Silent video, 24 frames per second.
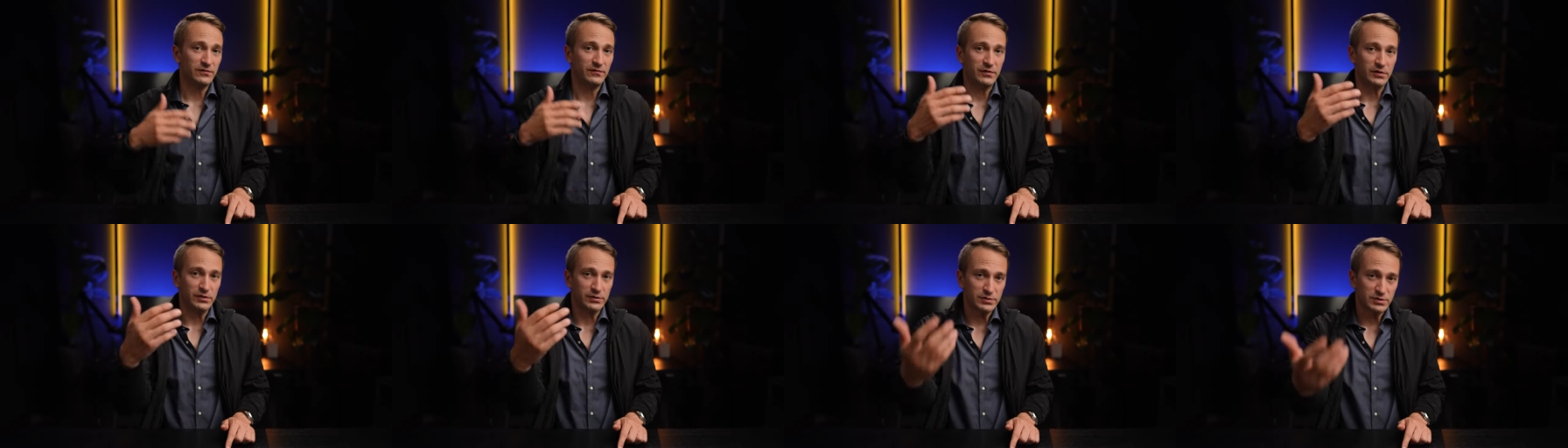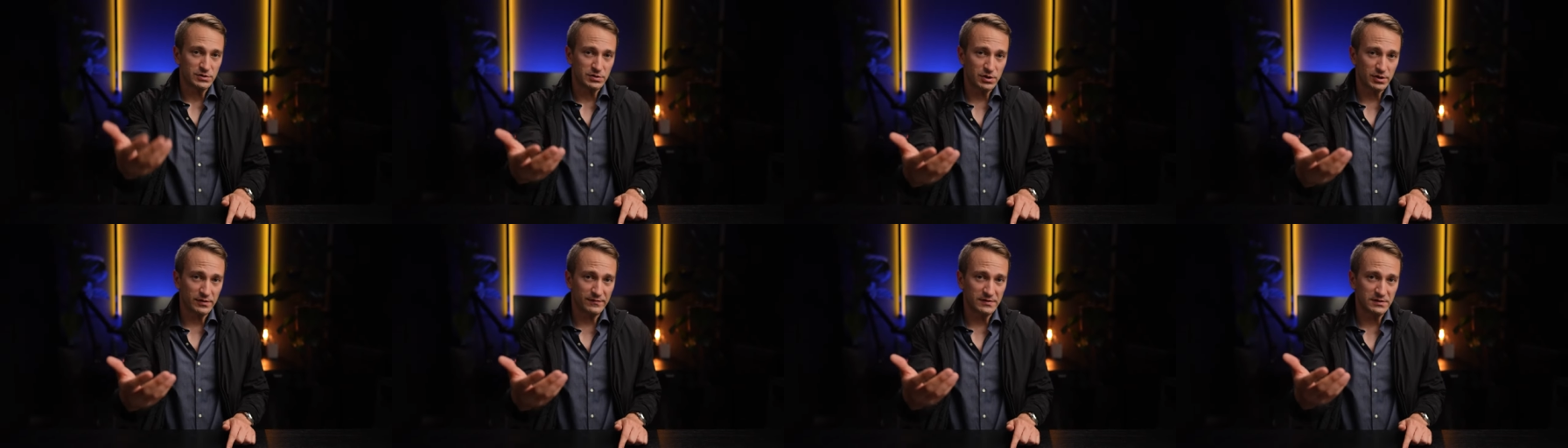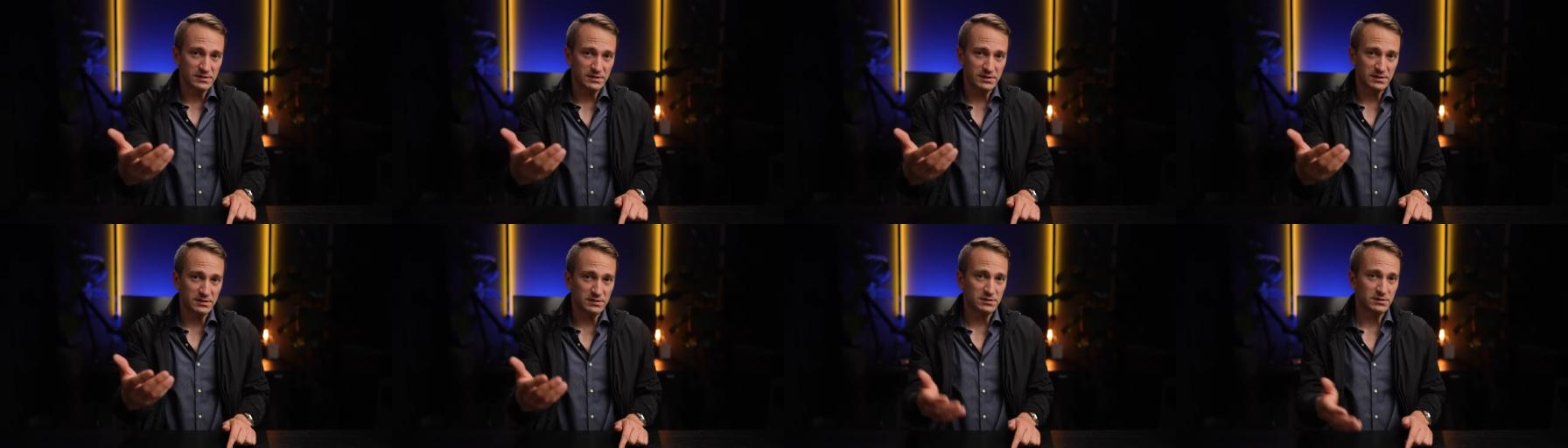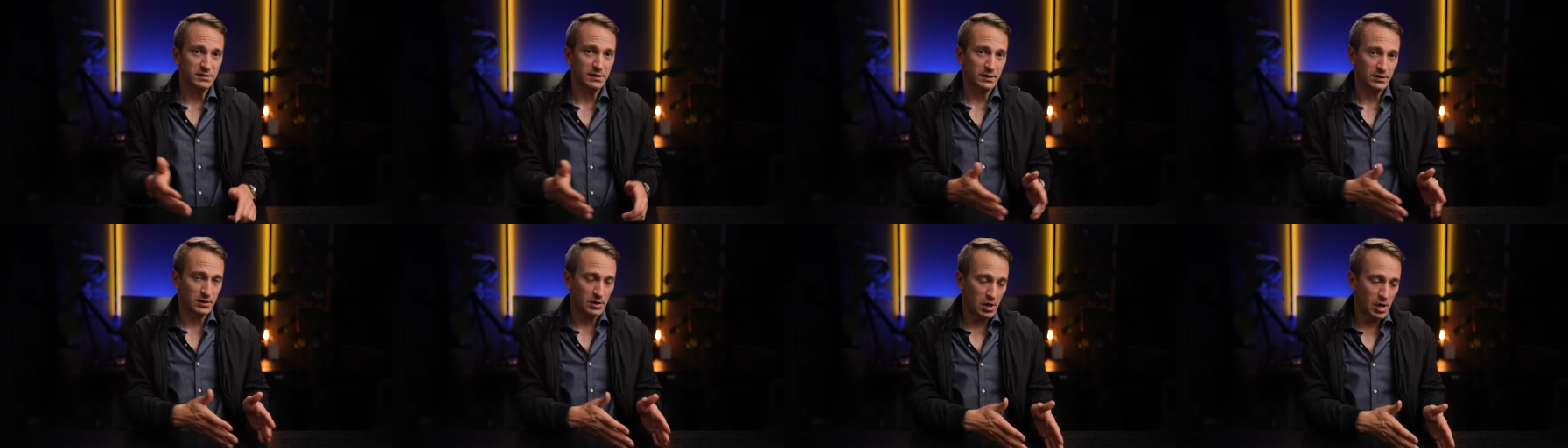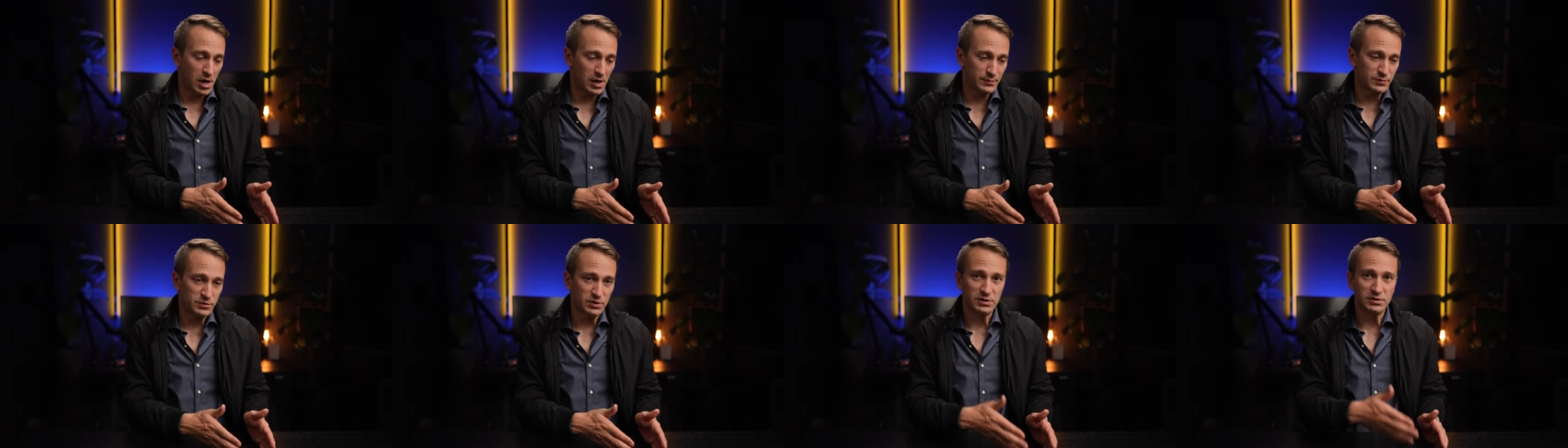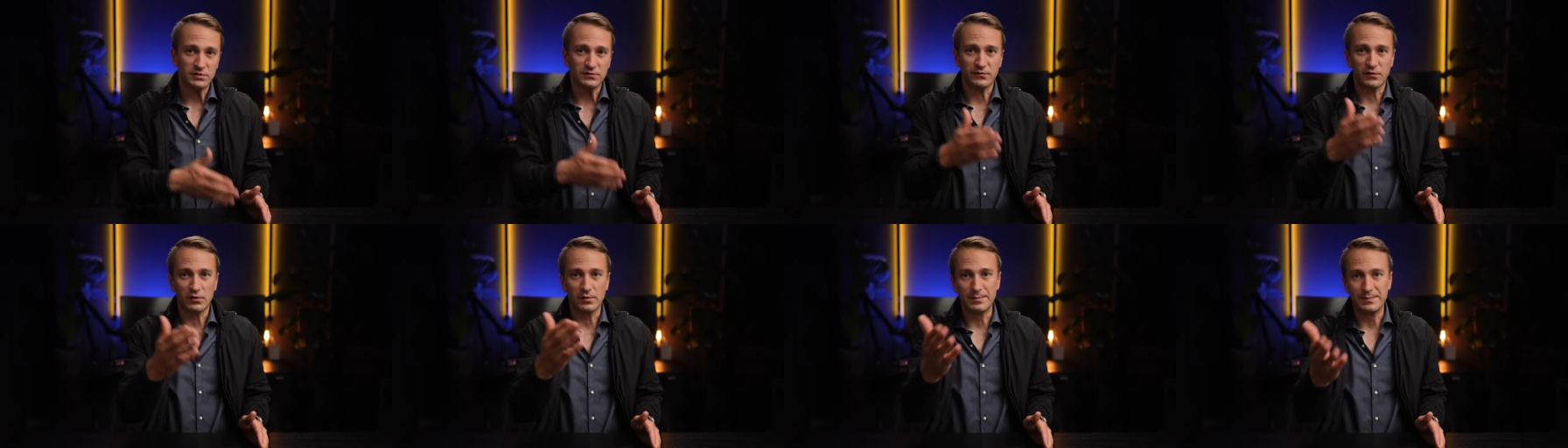fewer services and options
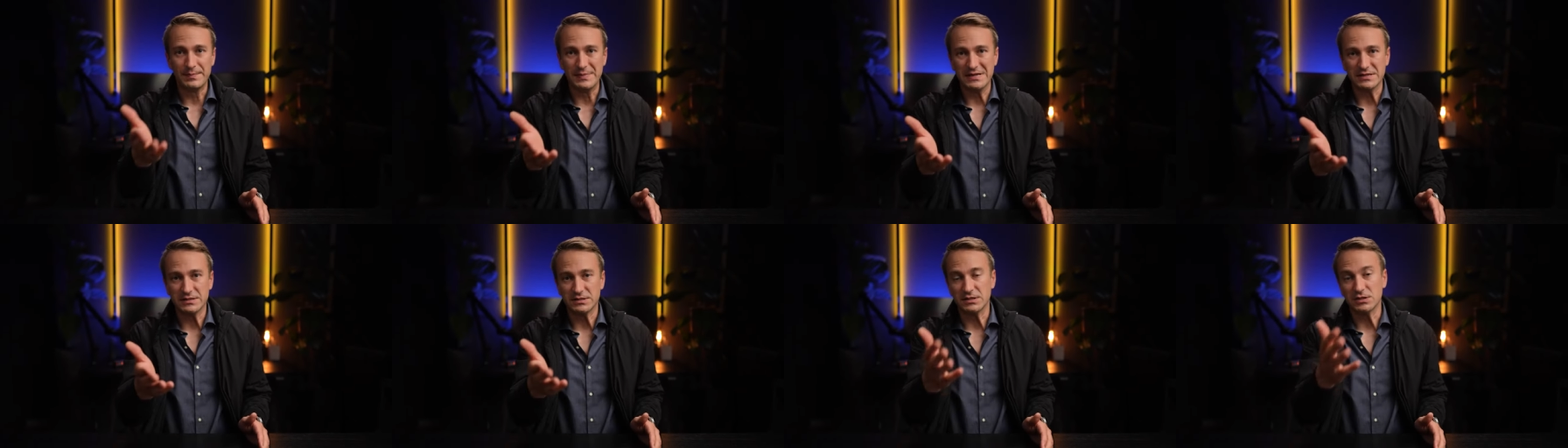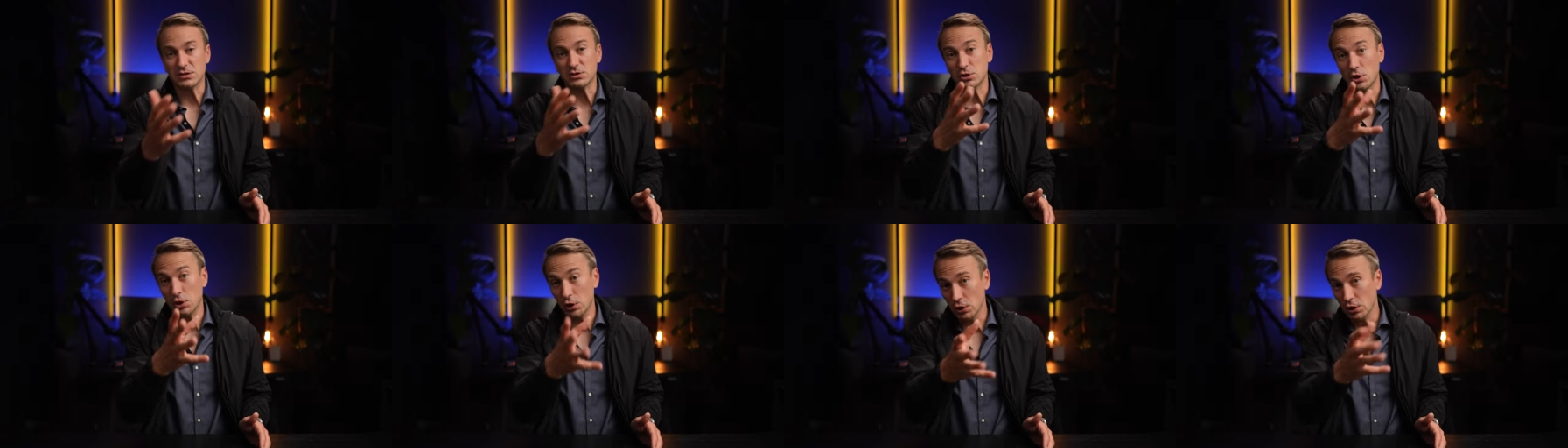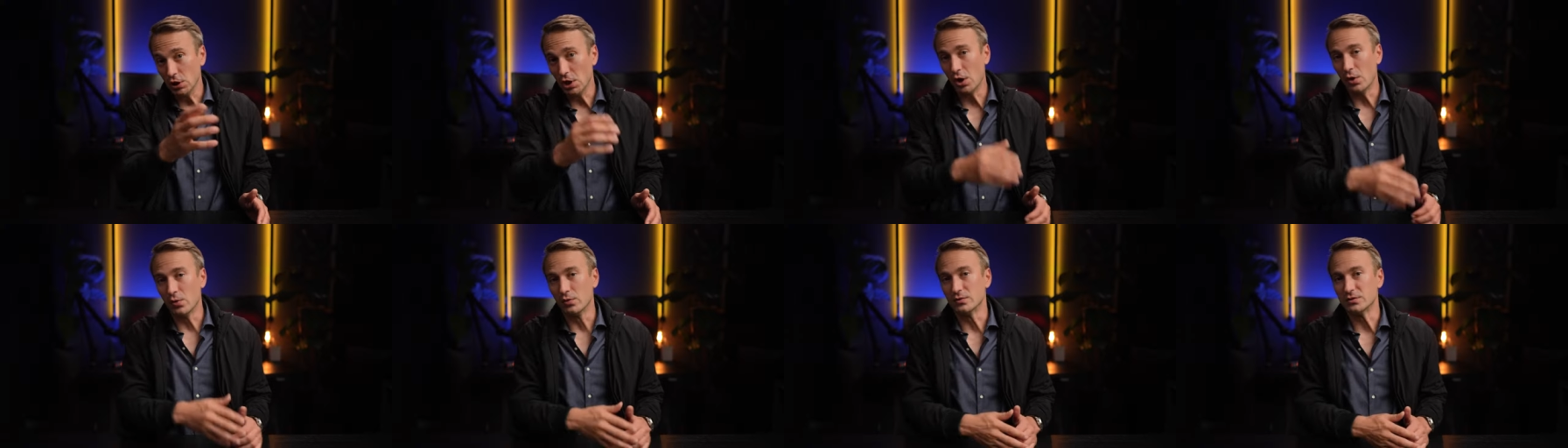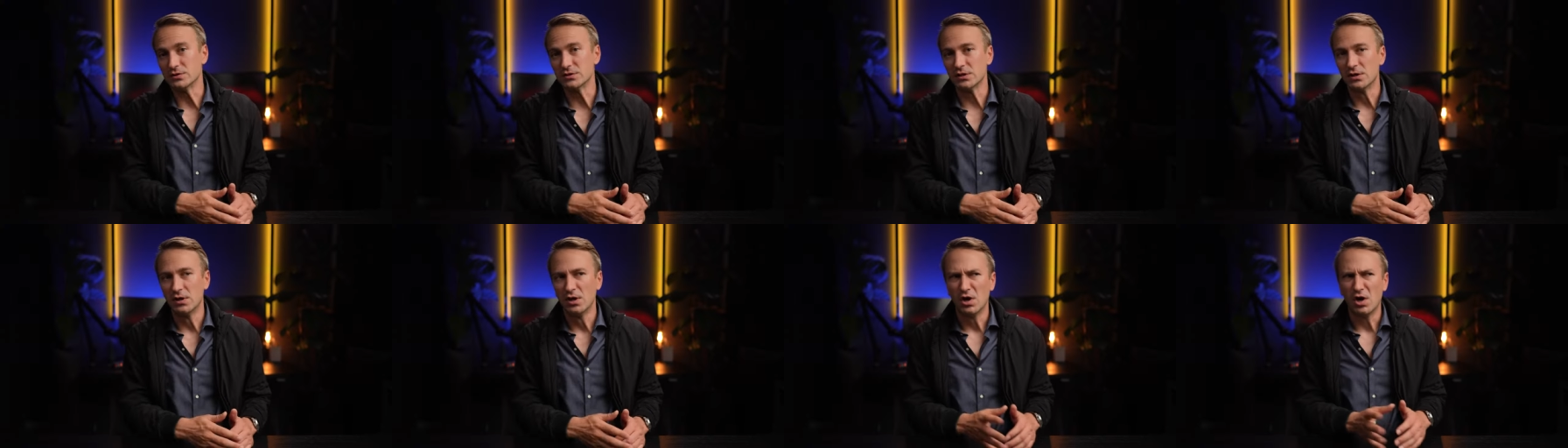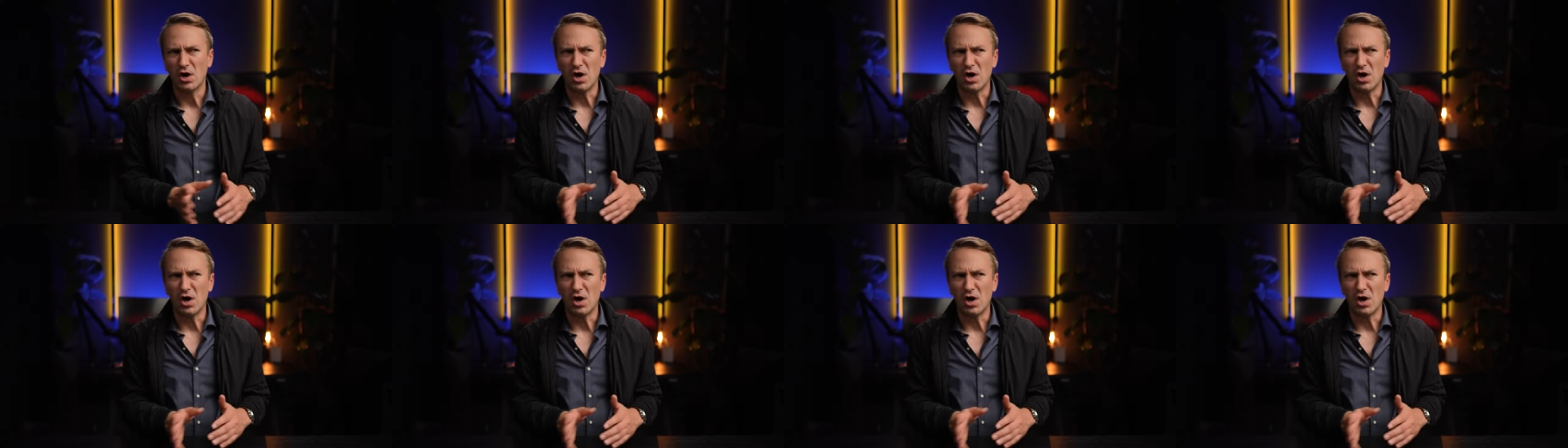for business loans.